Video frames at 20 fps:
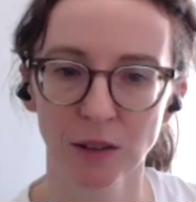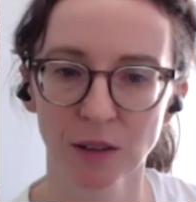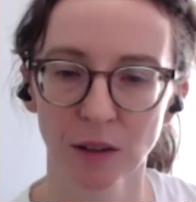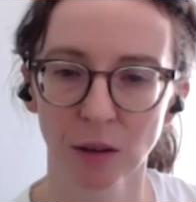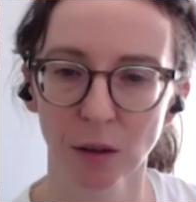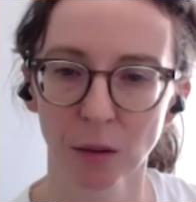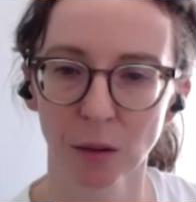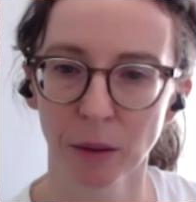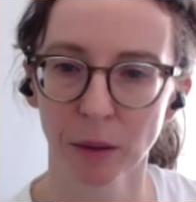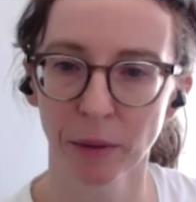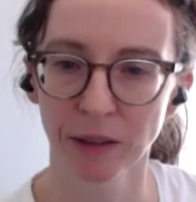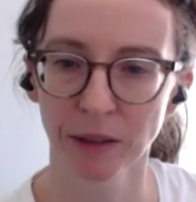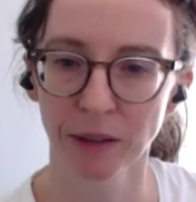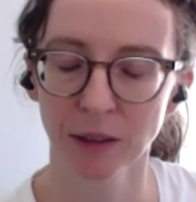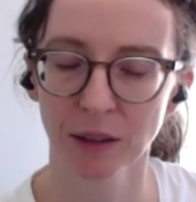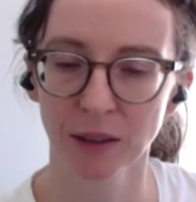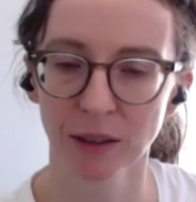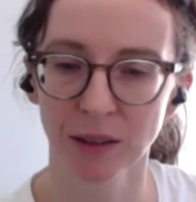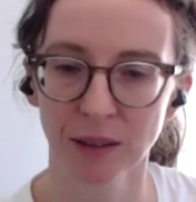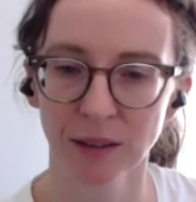tell us a little bit about
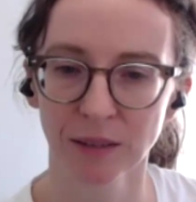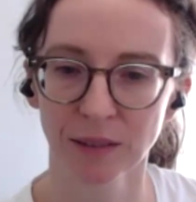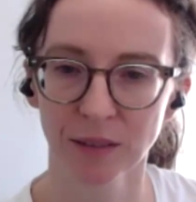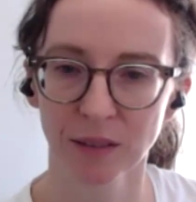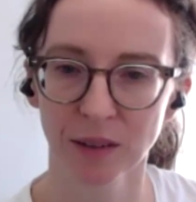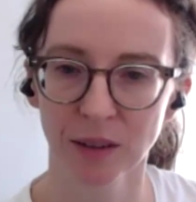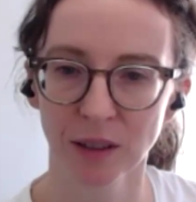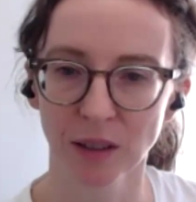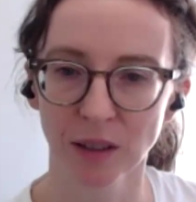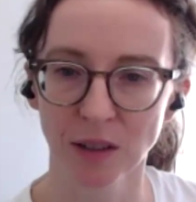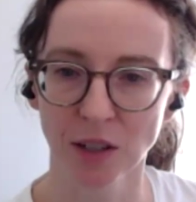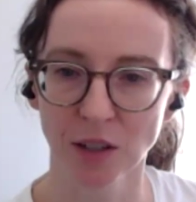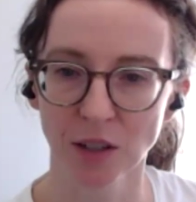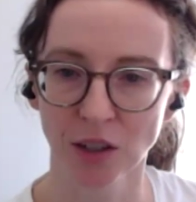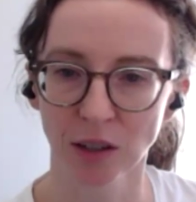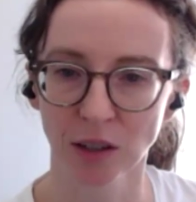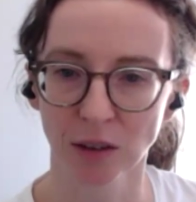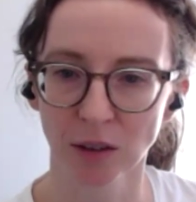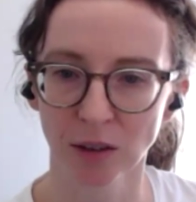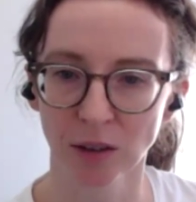the
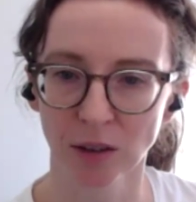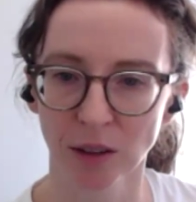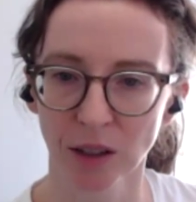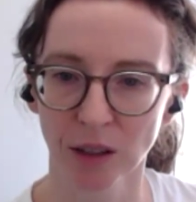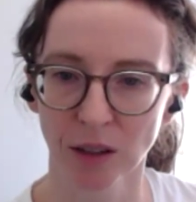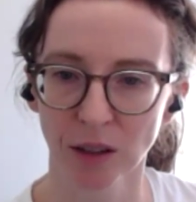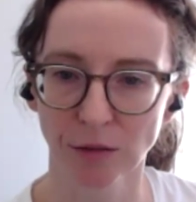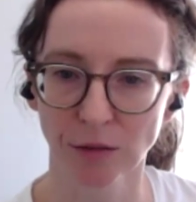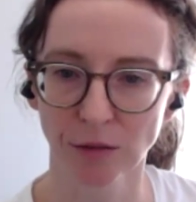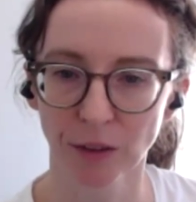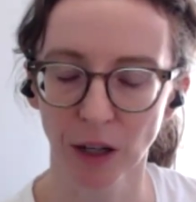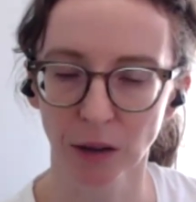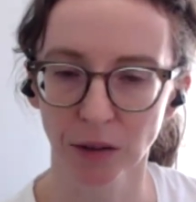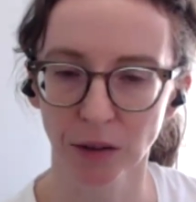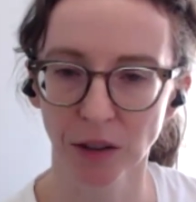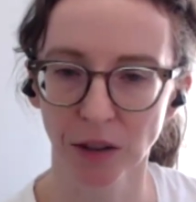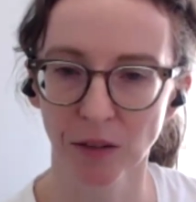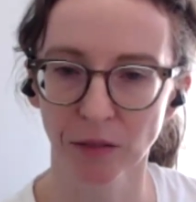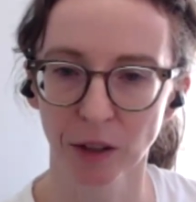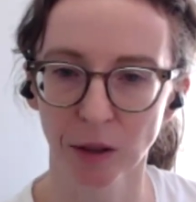teaching and learning and
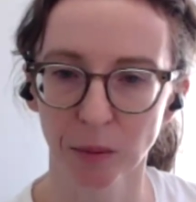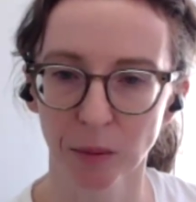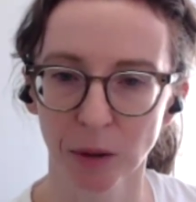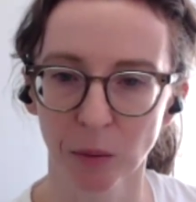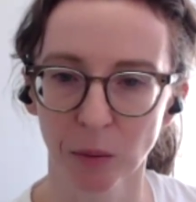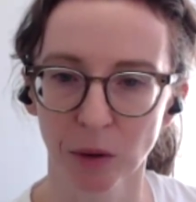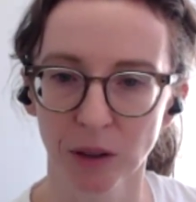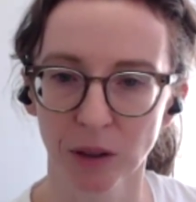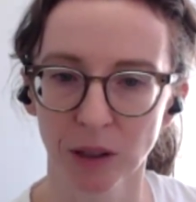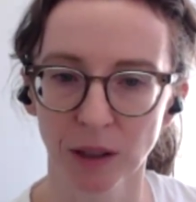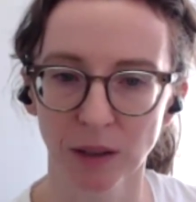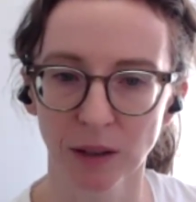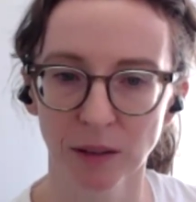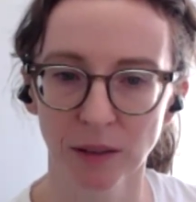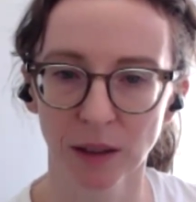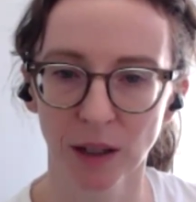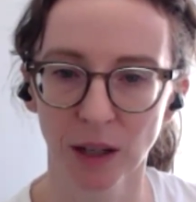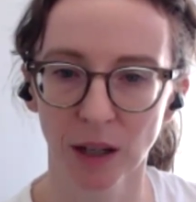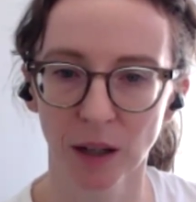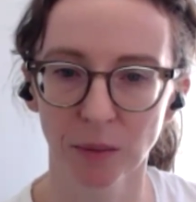faculty development work at
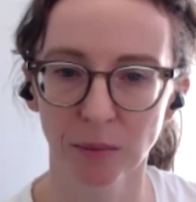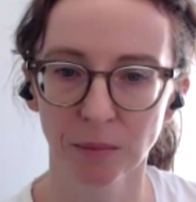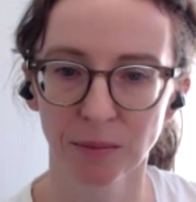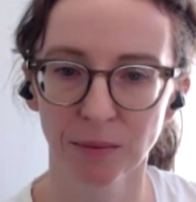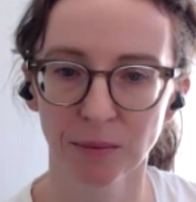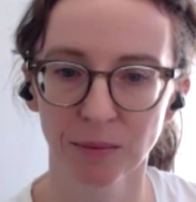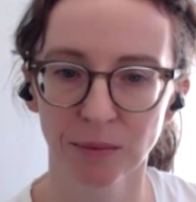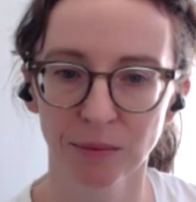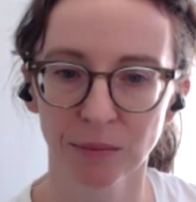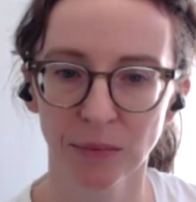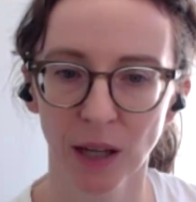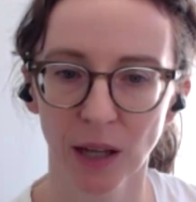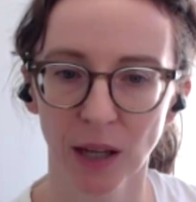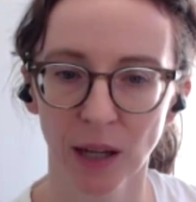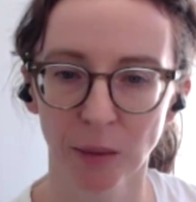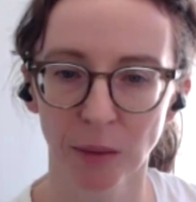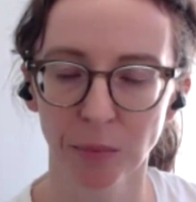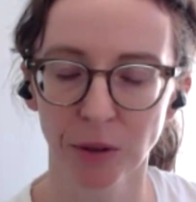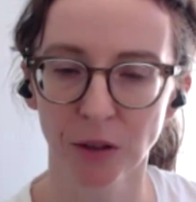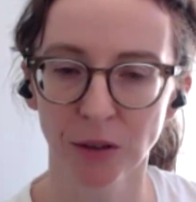
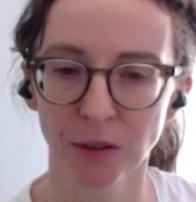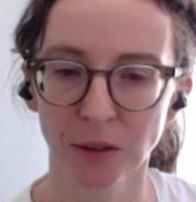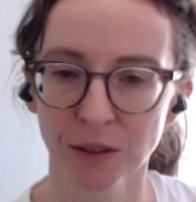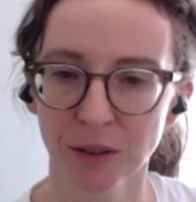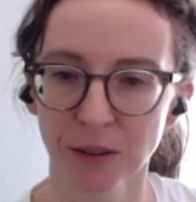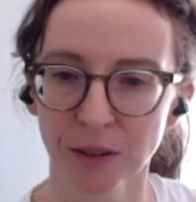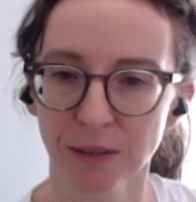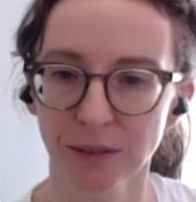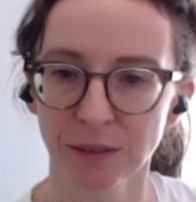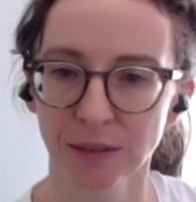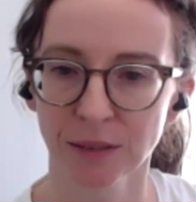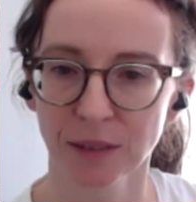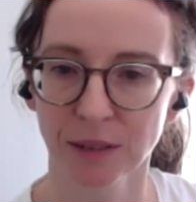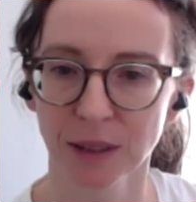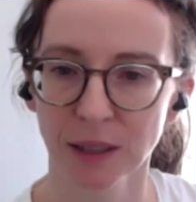Pierce?